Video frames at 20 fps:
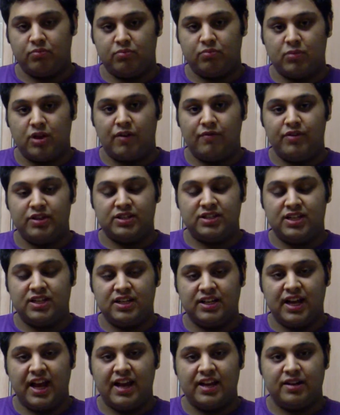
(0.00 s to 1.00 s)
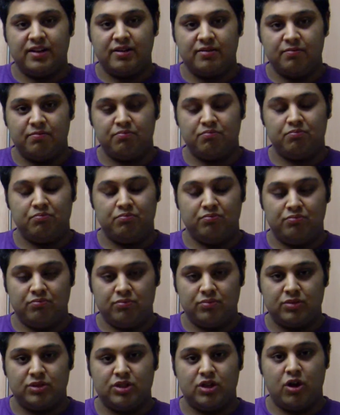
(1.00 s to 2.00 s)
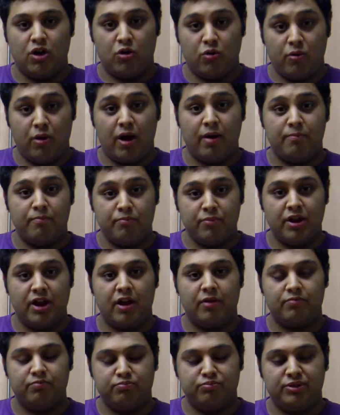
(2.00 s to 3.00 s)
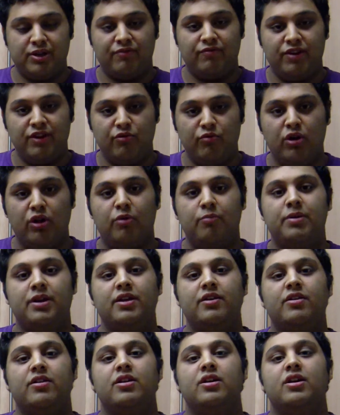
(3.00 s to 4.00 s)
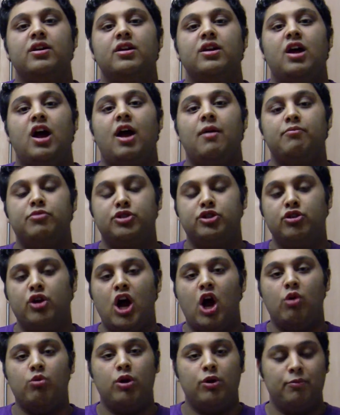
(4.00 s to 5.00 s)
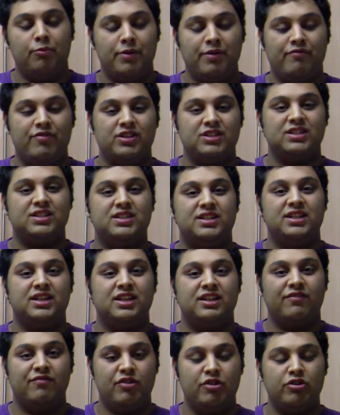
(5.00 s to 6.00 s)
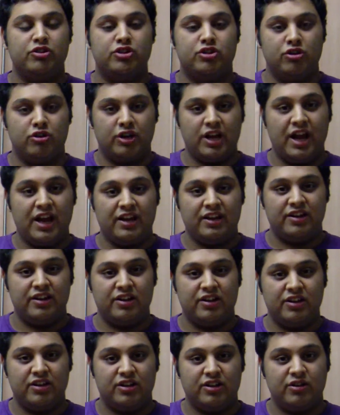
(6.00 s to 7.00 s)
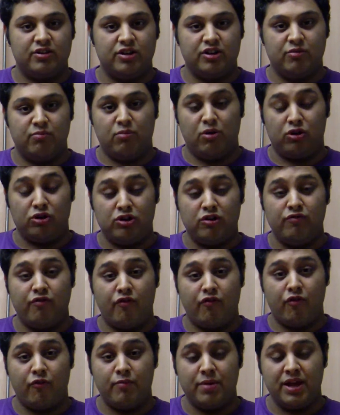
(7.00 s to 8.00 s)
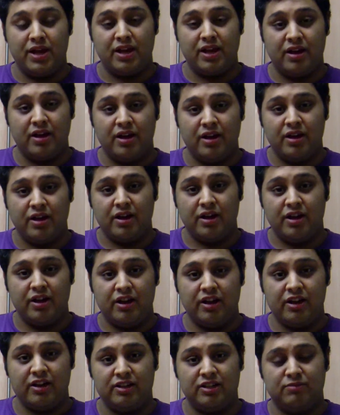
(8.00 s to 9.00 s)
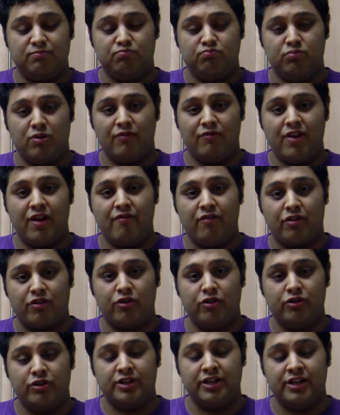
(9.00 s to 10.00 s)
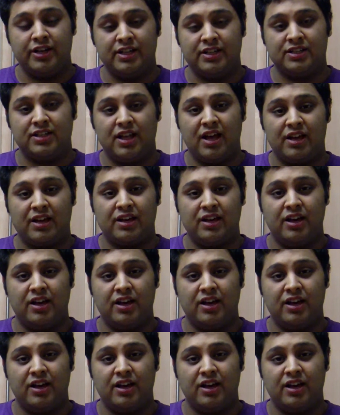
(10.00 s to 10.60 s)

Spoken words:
I visited again, so definitely will be. I'm sure I will be visiting in the future again. Moldova for me is a favourite country. It's like